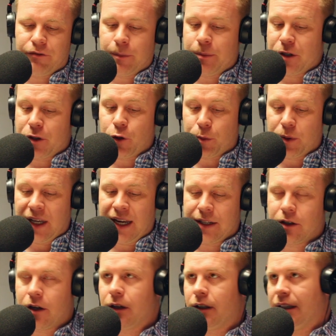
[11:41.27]
from this new
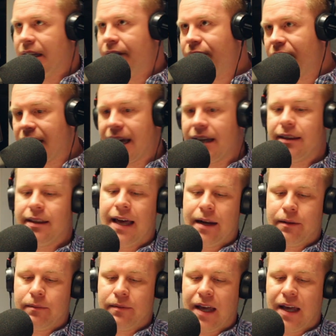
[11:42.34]
plan could alleviate that